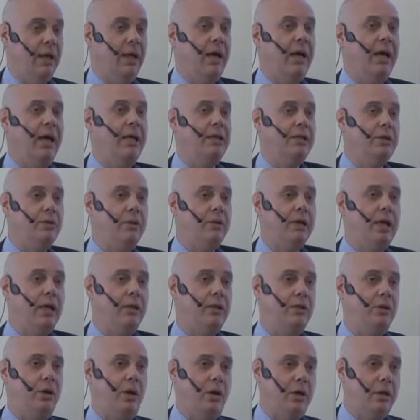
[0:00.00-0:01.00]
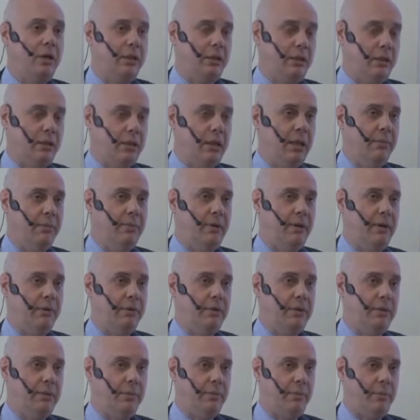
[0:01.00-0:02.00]
And you can talk
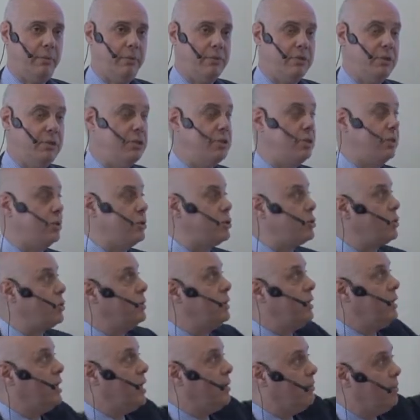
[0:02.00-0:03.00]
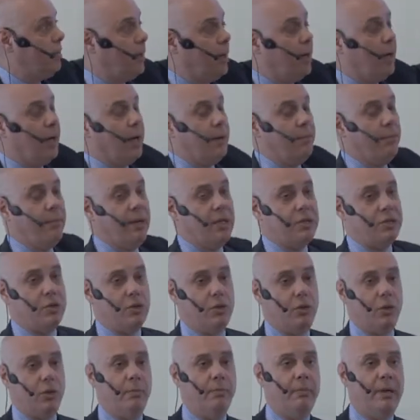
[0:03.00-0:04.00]
about the proposition, so the numbers are much
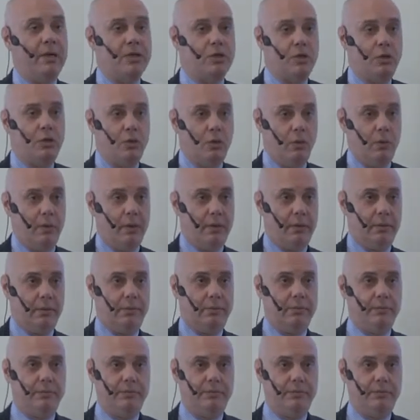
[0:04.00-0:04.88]
lower.